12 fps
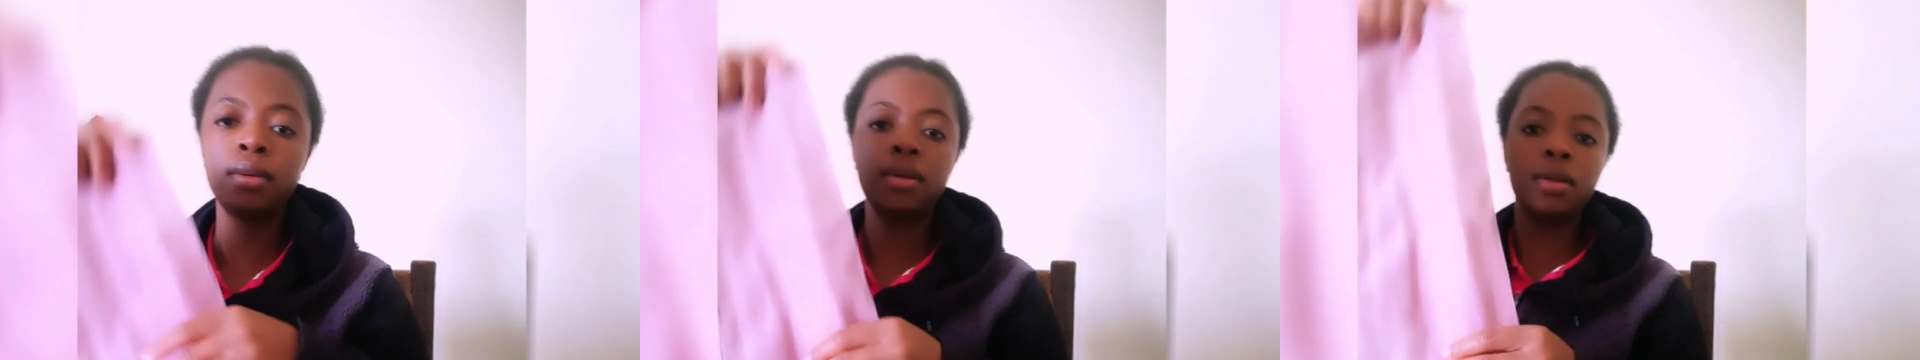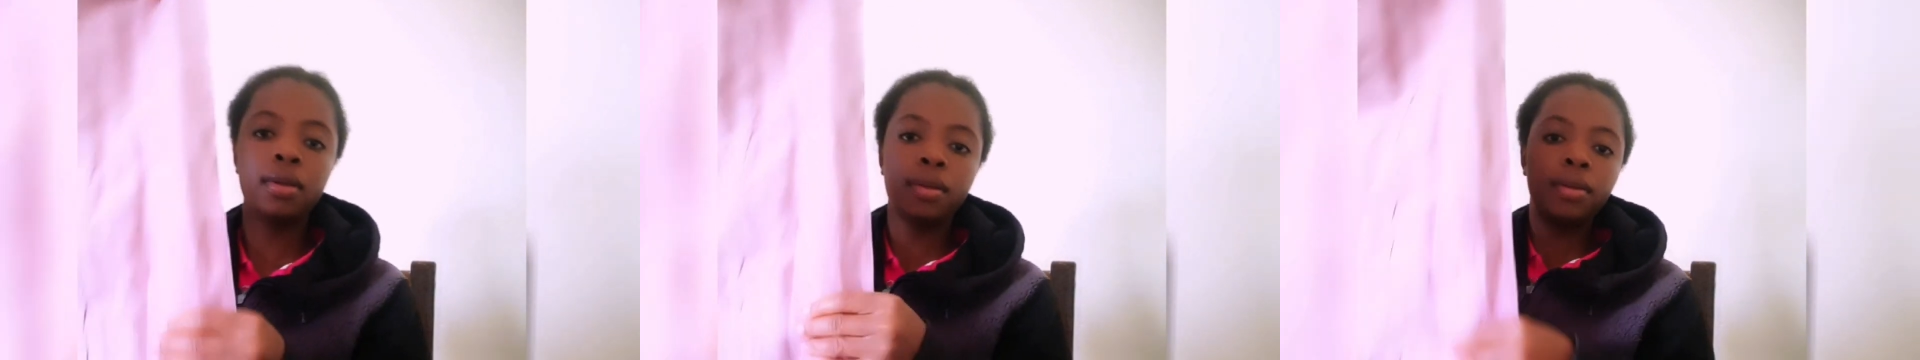
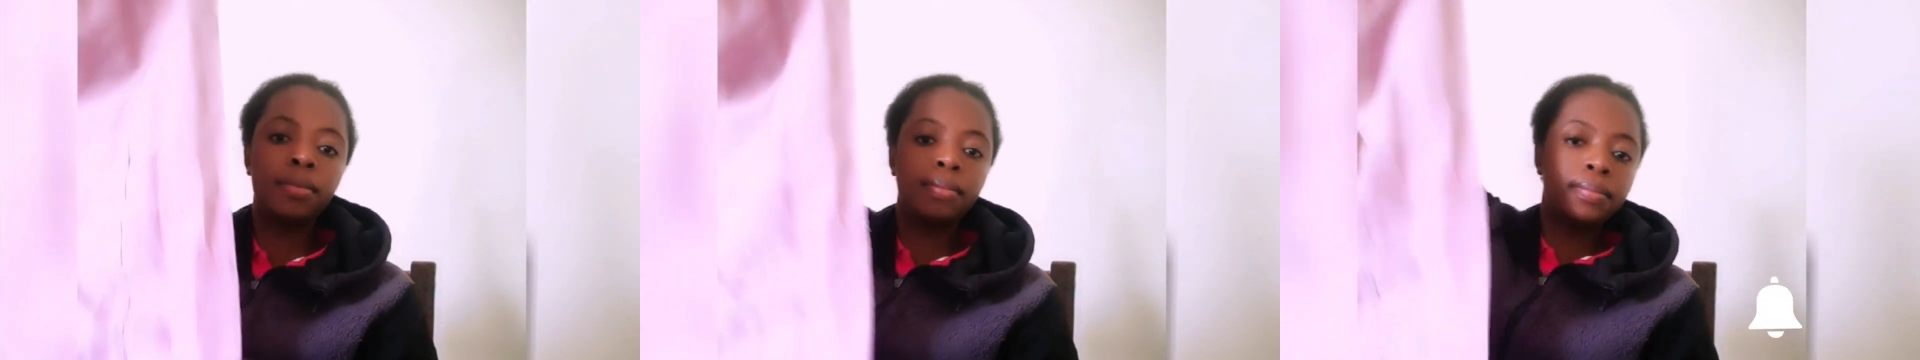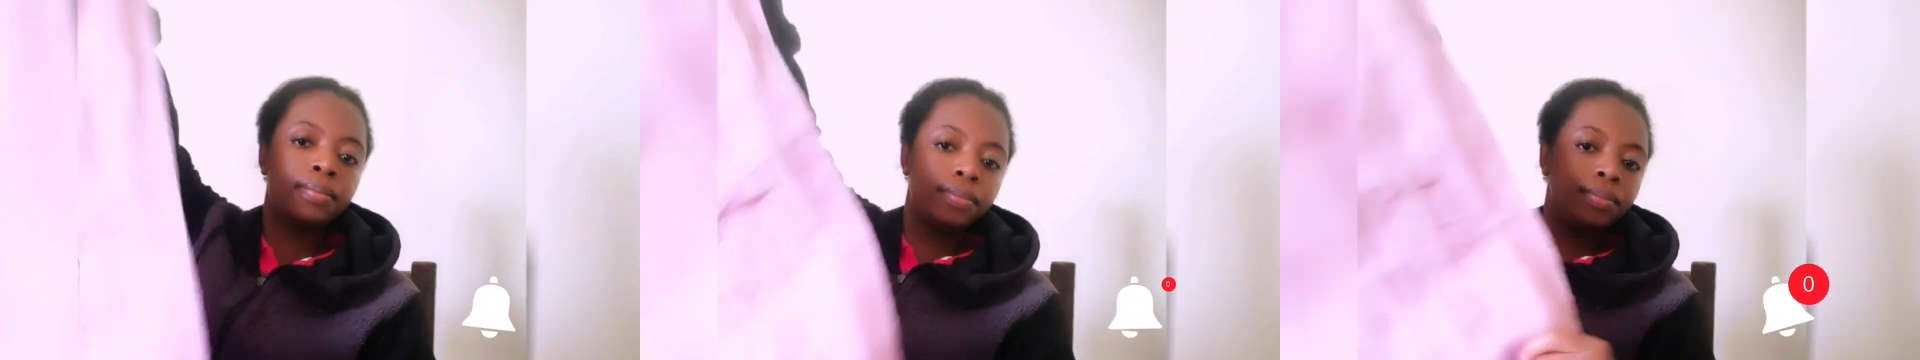video
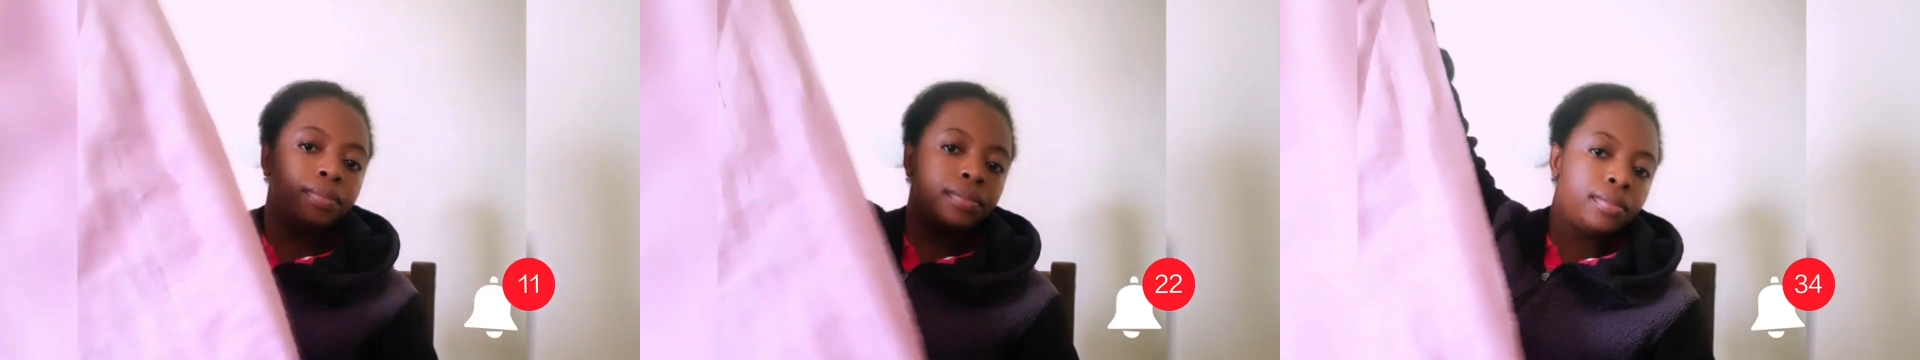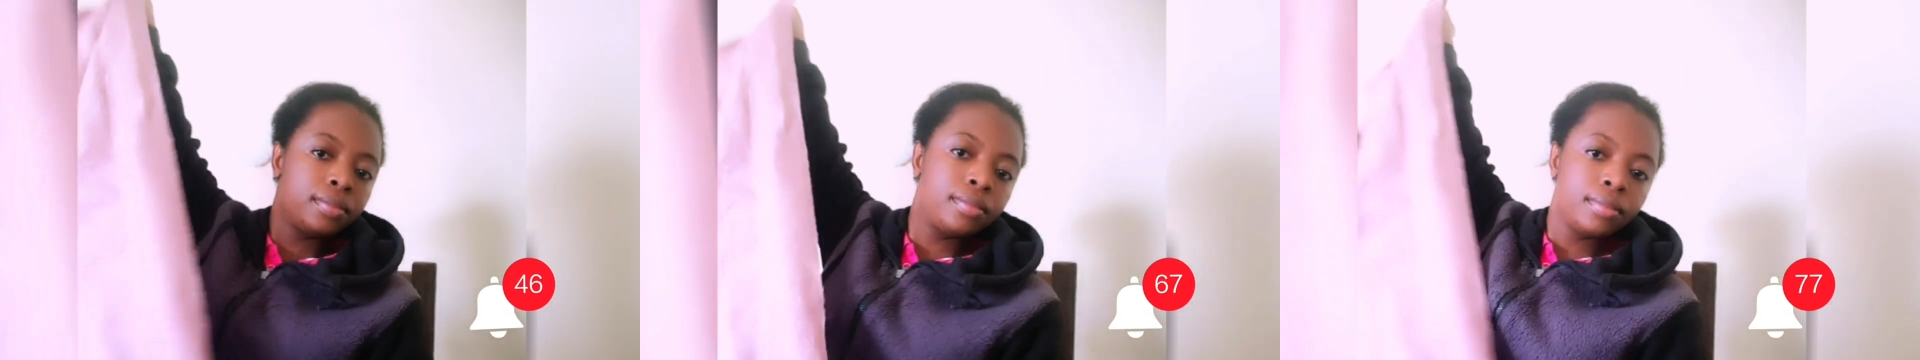i'll be
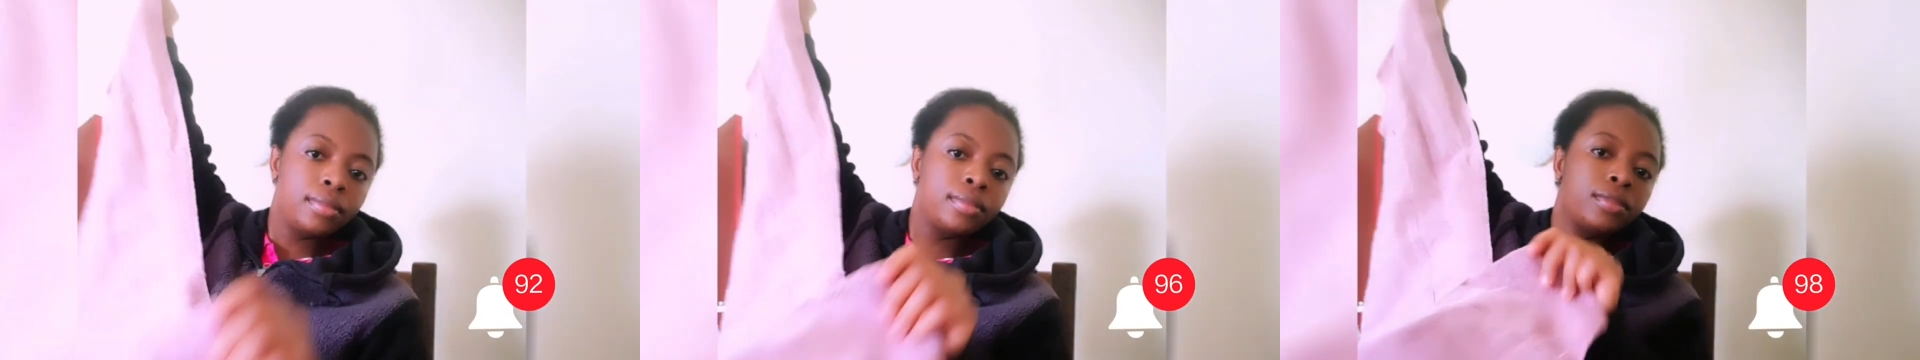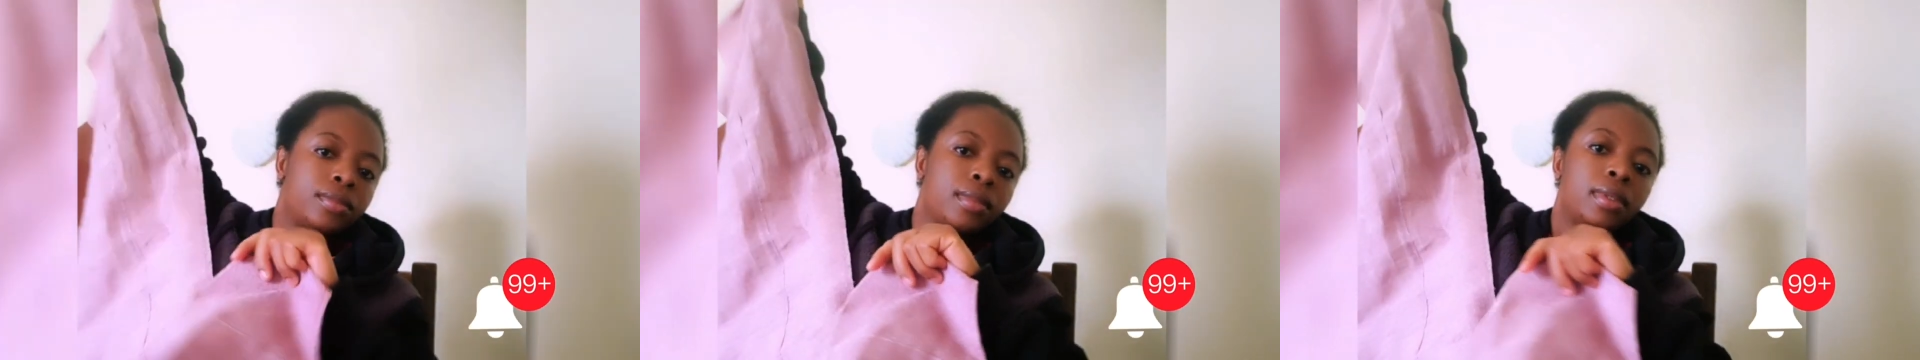using
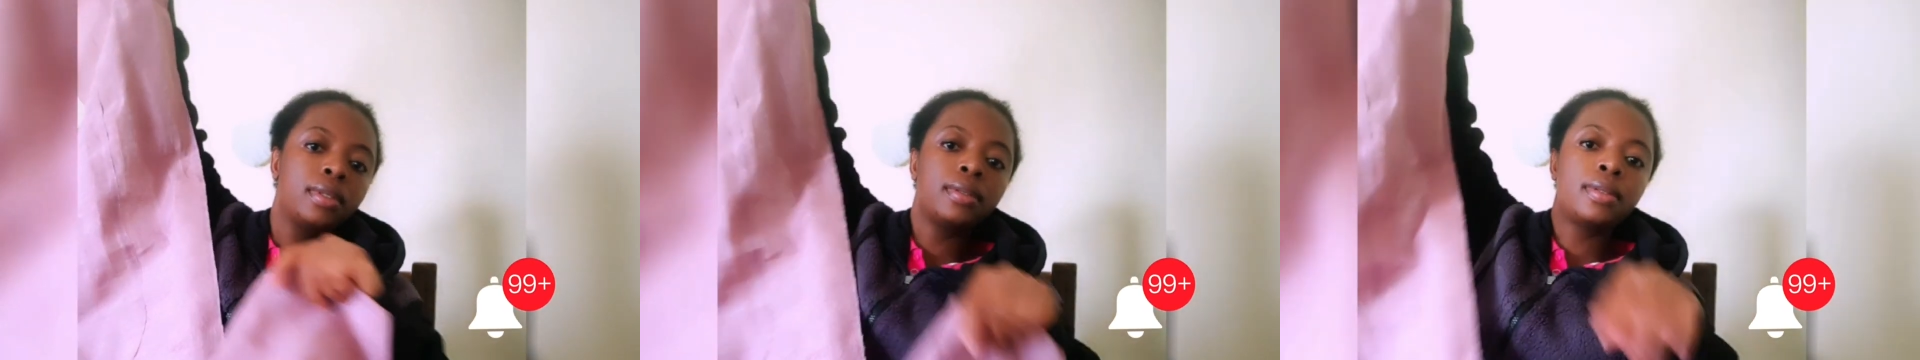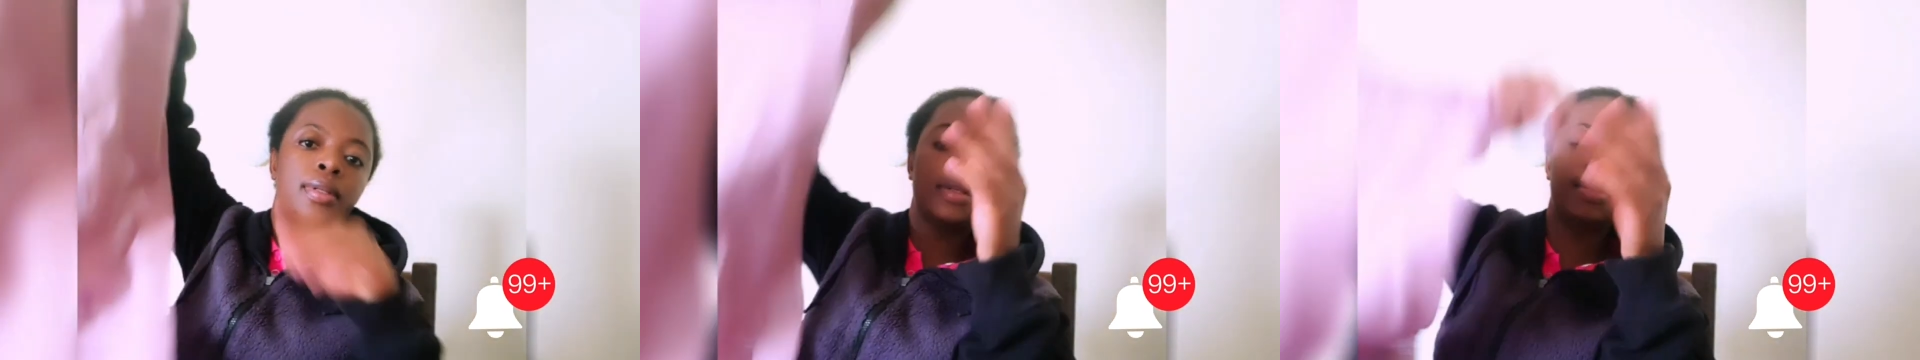
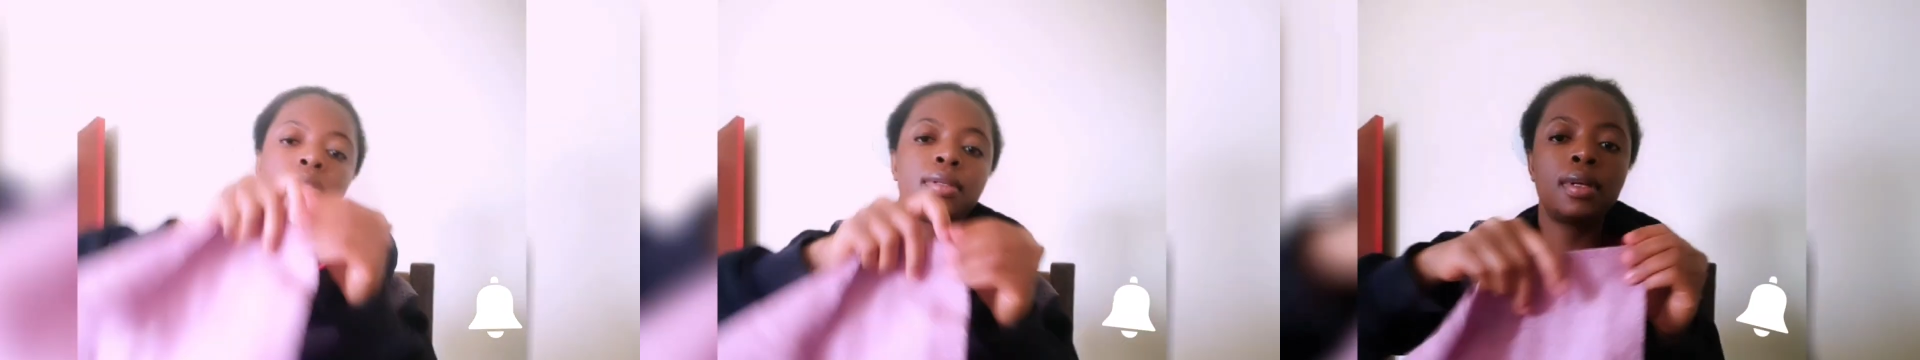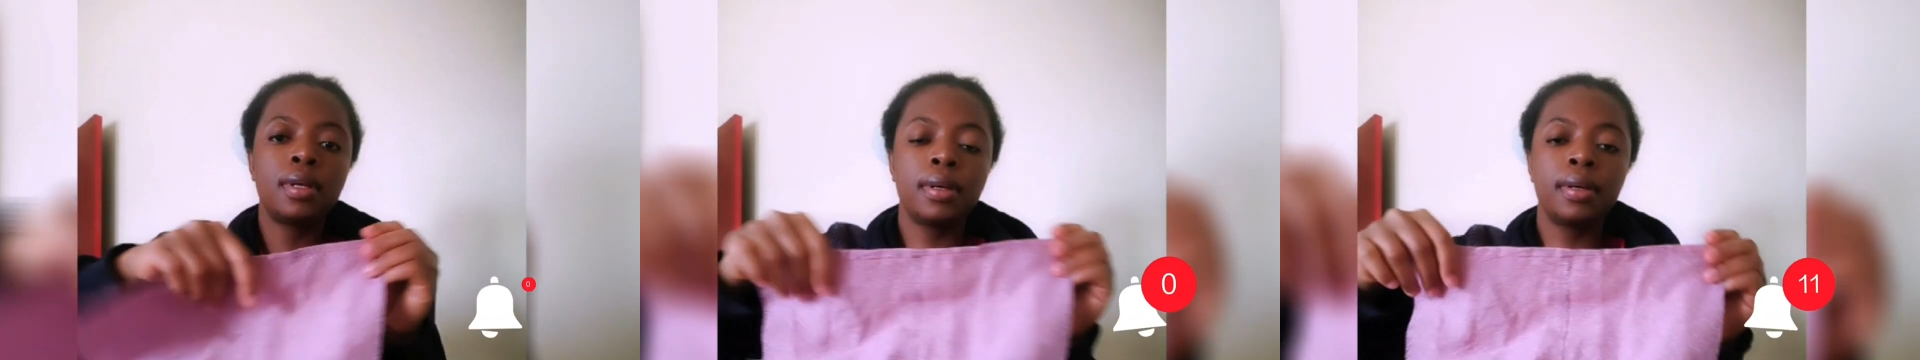um
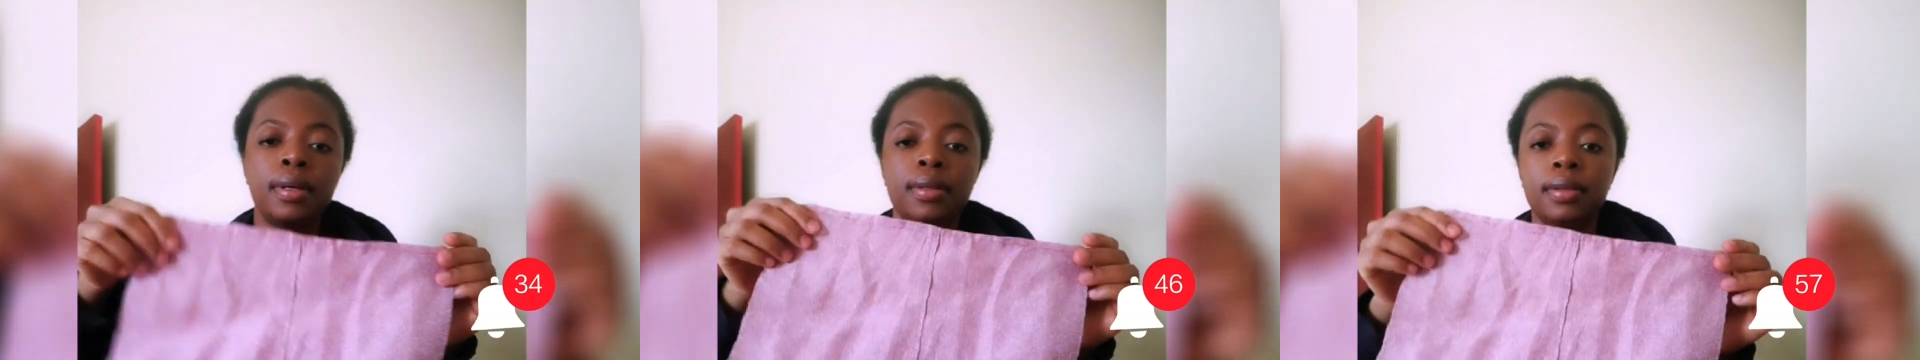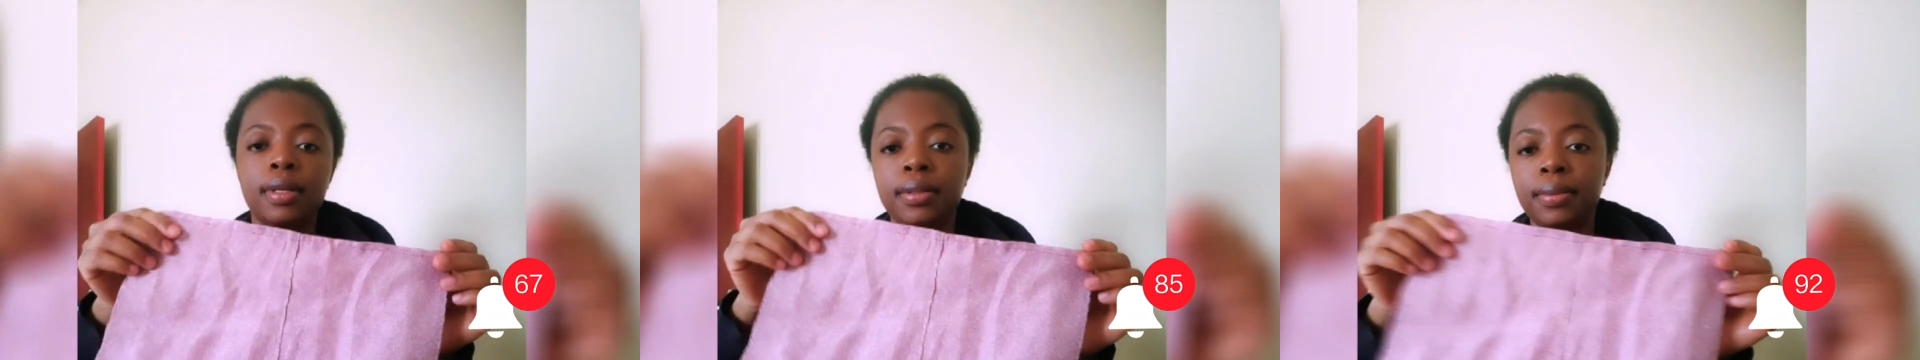
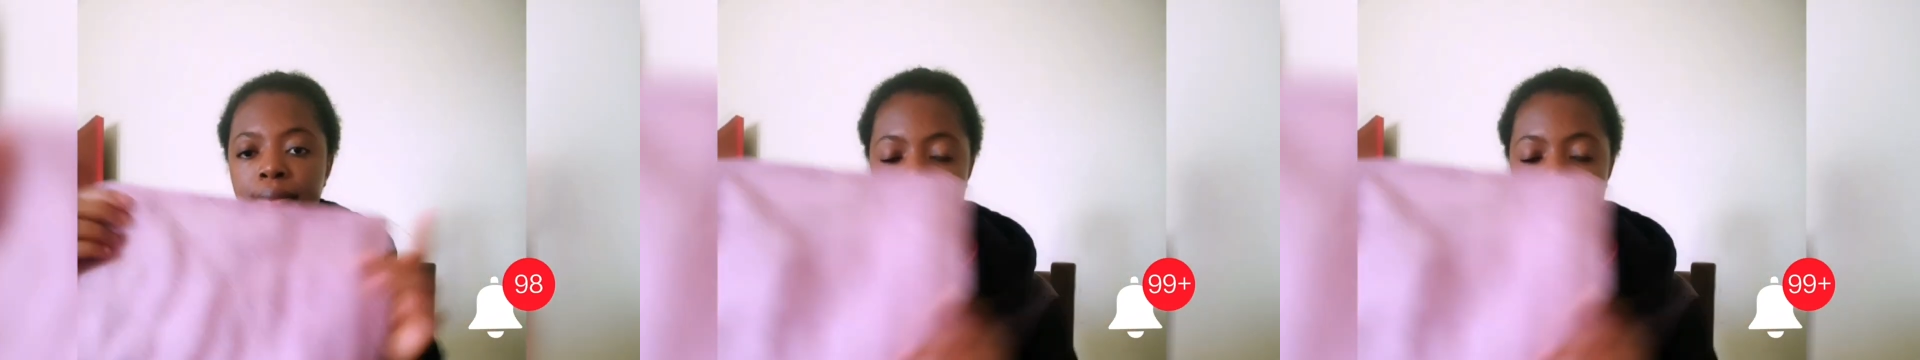72